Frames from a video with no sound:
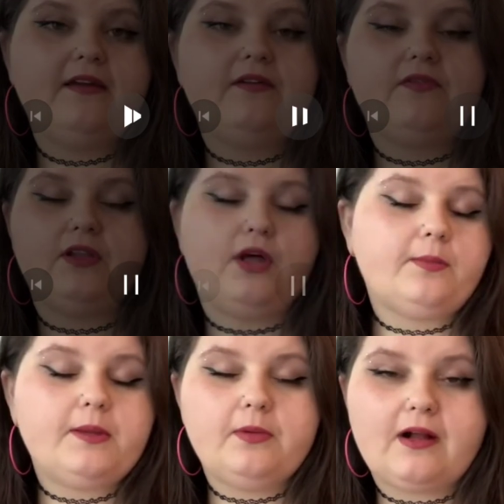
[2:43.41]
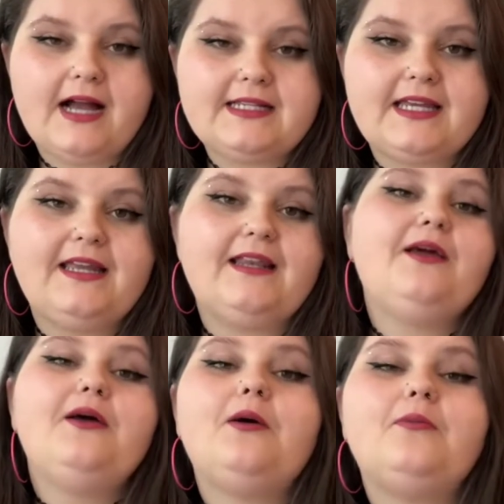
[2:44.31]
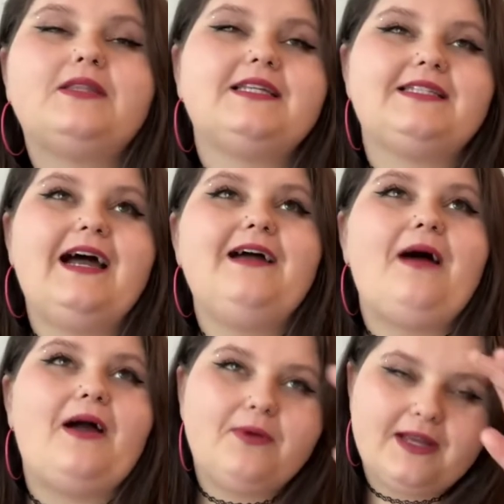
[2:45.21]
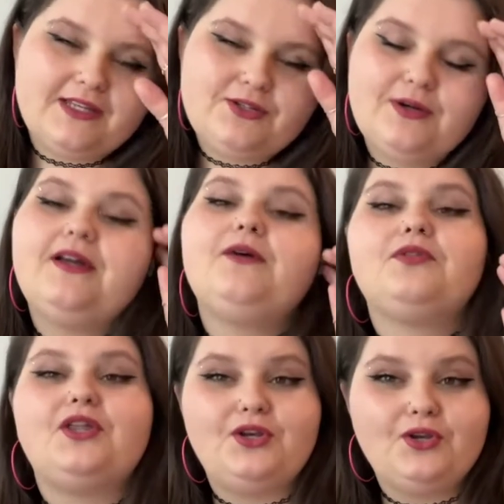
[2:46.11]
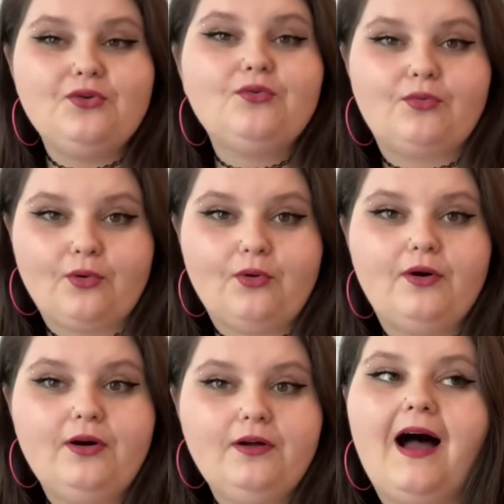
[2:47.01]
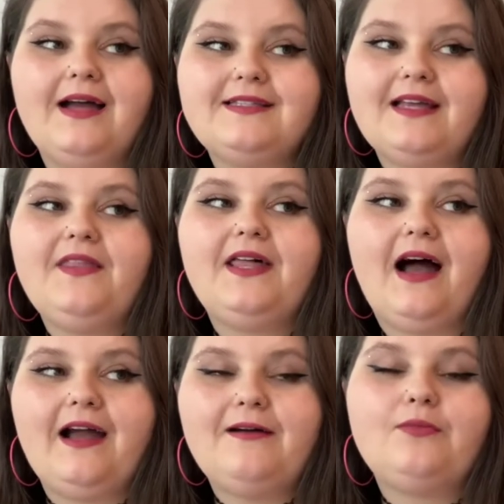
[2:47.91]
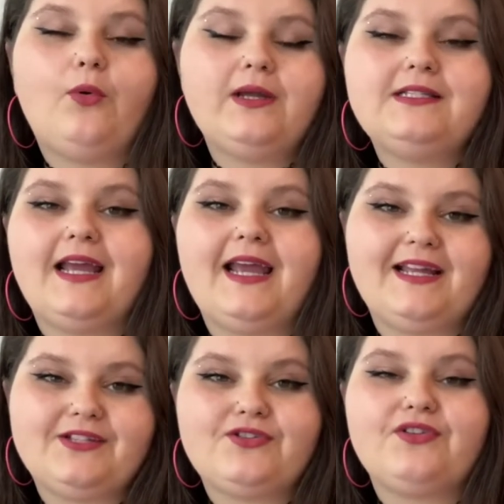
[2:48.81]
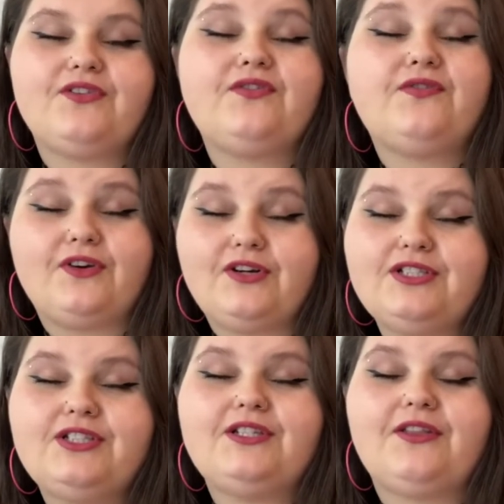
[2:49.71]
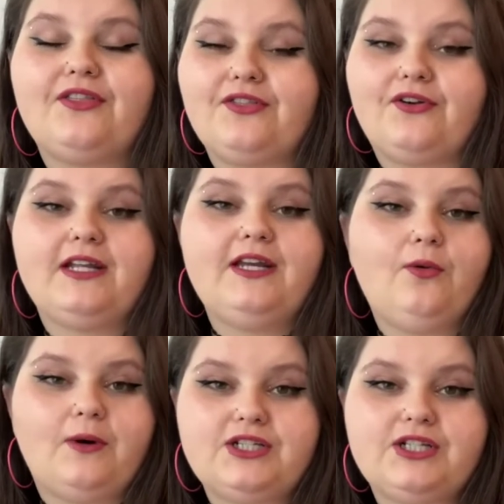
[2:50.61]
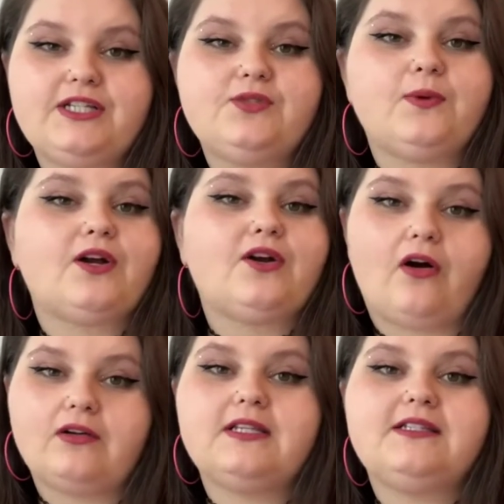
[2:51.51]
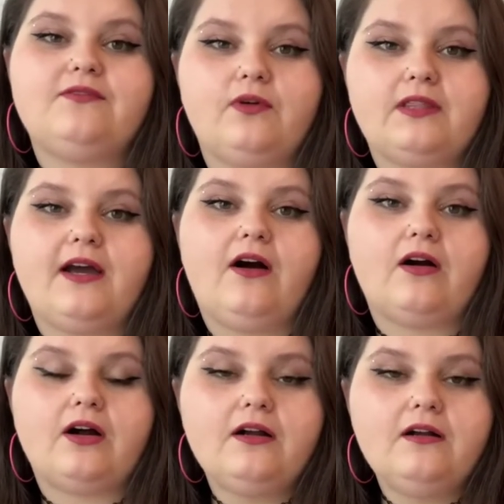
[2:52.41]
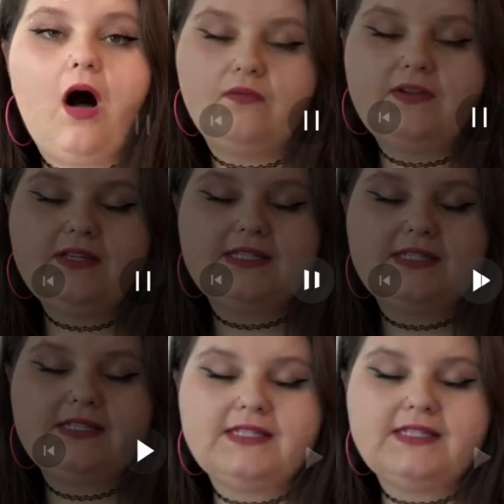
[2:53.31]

And a lot of people are asking, but this time I went into it with a new rule. I said that I am going to answer the first 30 questions regardless of what they are. Obviously.